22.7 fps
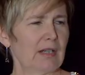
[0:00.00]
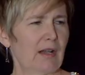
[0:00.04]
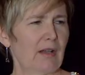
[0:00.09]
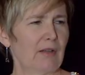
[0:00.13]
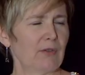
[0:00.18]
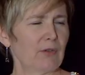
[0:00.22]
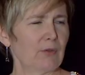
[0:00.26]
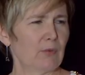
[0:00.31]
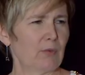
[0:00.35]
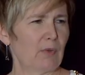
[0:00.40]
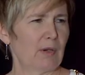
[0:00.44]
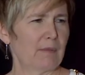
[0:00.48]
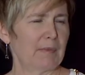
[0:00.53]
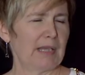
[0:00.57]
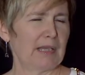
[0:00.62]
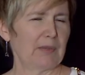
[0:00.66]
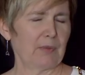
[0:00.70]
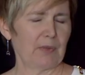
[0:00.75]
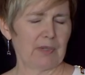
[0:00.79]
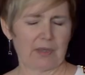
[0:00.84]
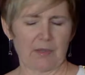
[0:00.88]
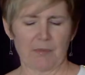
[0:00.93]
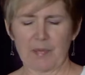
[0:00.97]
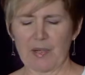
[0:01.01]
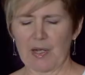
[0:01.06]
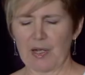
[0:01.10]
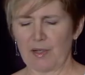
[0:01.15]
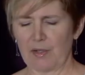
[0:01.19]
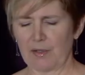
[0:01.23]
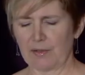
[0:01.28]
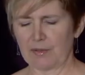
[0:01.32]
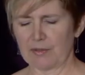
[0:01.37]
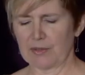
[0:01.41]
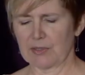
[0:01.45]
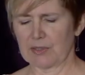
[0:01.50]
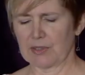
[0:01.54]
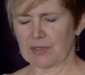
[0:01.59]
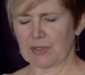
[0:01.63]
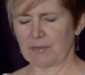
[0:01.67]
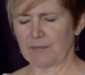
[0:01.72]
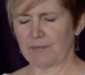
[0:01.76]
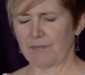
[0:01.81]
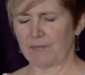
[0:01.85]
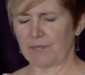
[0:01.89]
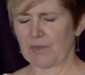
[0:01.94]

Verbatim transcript: other woman with a pulse,